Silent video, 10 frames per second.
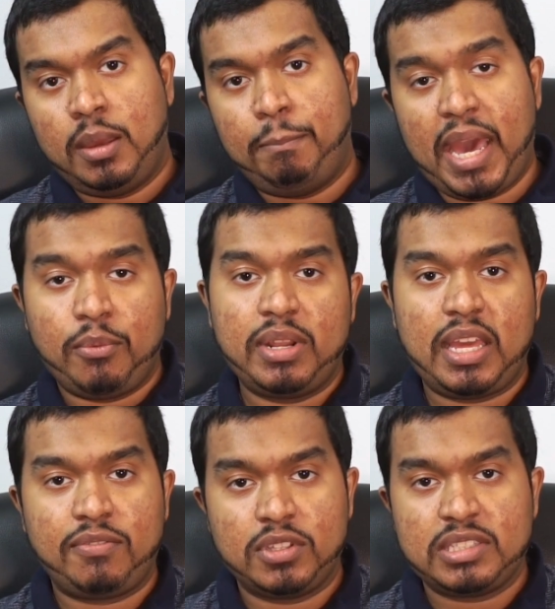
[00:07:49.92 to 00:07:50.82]
Battery
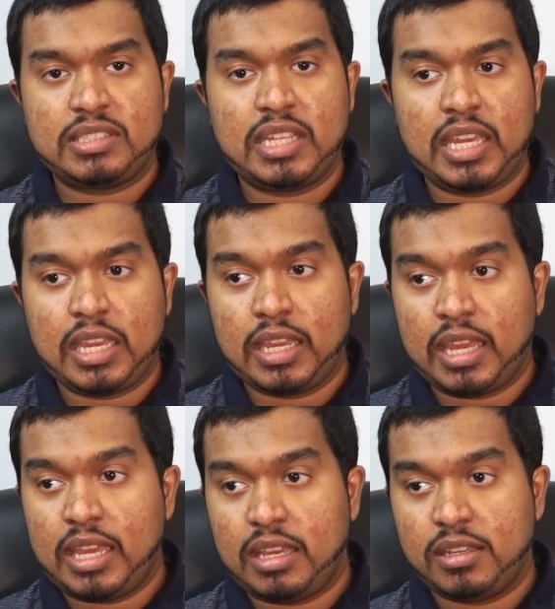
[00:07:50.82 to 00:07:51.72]
life on this thing
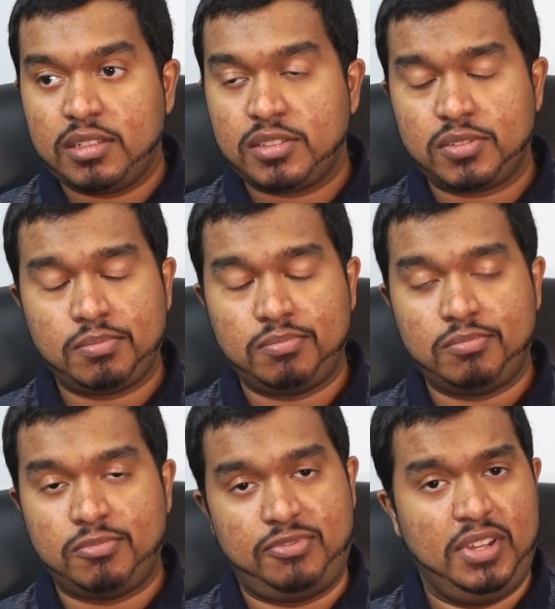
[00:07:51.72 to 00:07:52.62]
is
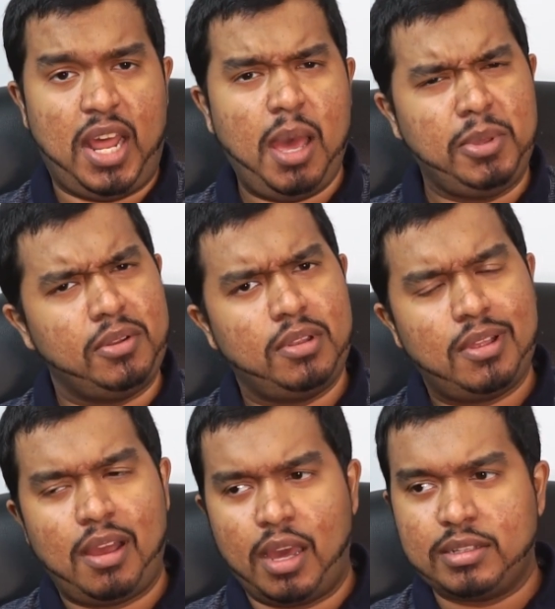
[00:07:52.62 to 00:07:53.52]
phenomenal,
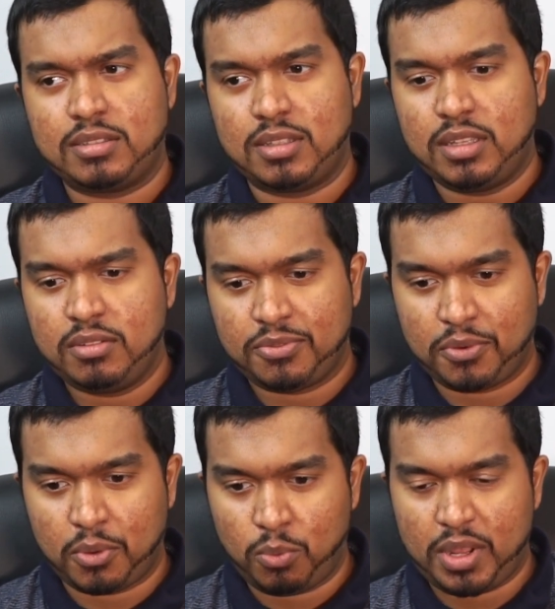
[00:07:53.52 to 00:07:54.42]
honestly,
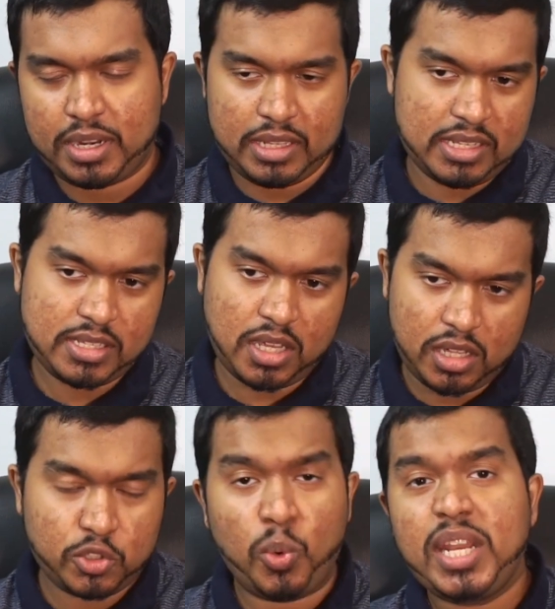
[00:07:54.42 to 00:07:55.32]
for what it is.
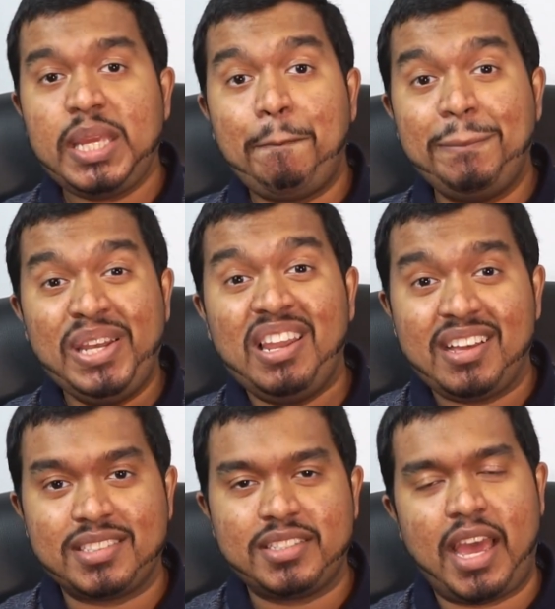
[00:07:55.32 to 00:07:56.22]
20
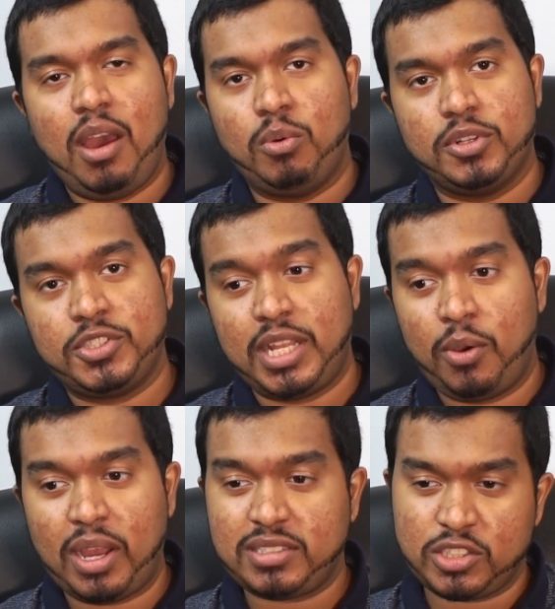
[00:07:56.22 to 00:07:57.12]
plus hours.
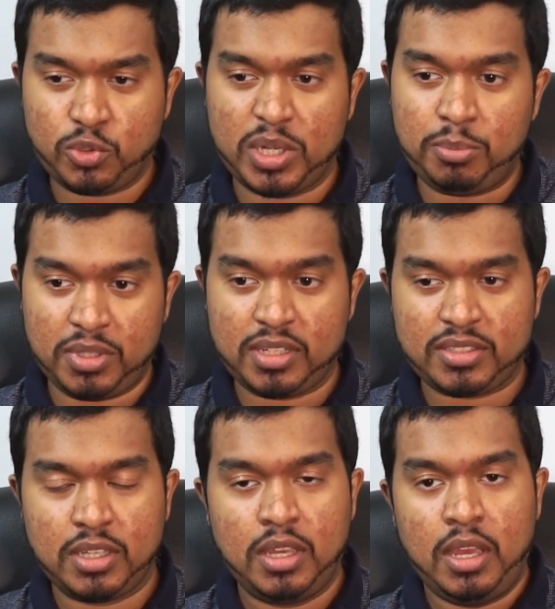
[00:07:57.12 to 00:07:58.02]
Now, I say 20 plus
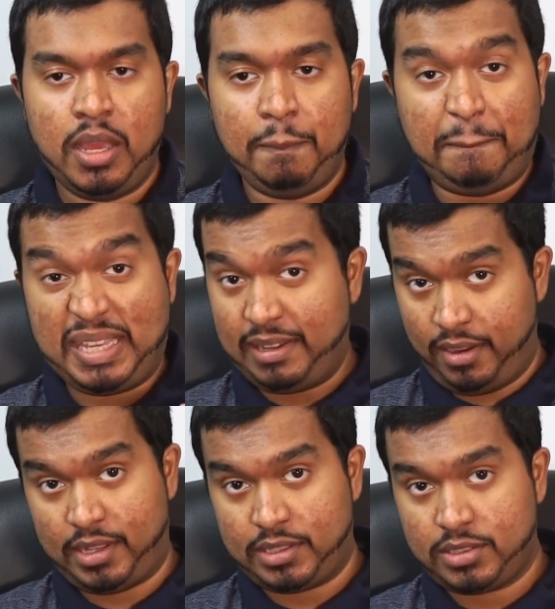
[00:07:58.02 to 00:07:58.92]

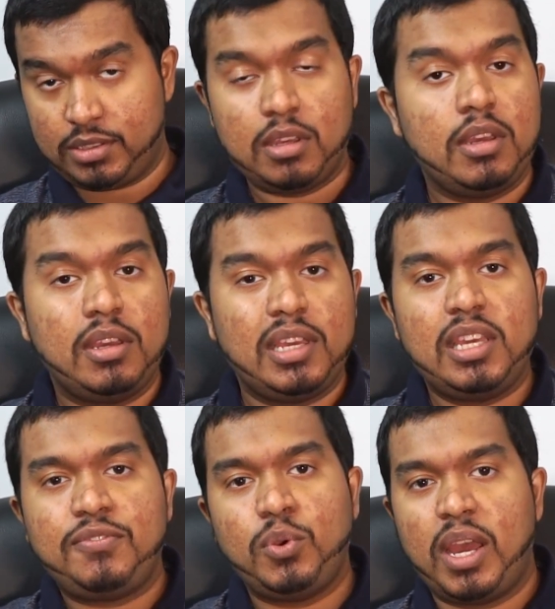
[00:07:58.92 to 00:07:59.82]
because
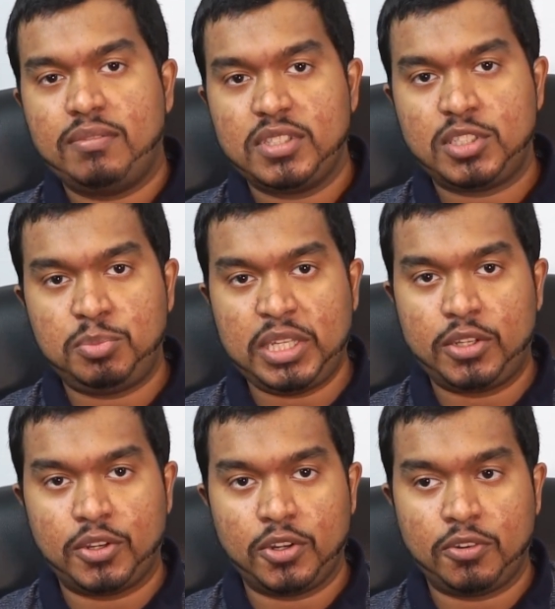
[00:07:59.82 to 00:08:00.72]
if you have this
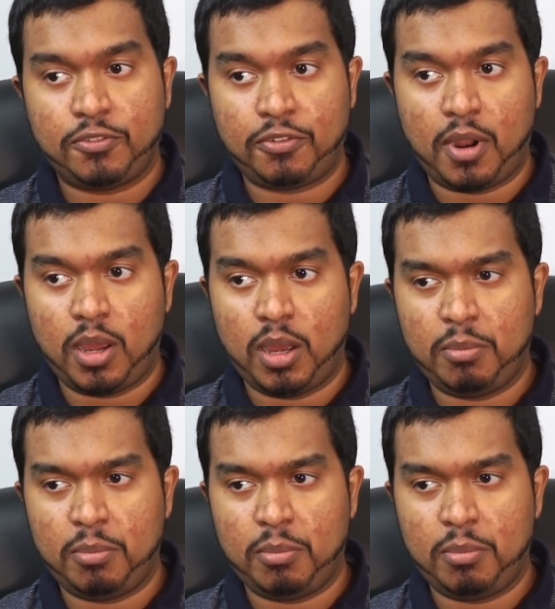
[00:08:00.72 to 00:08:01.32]
speaker from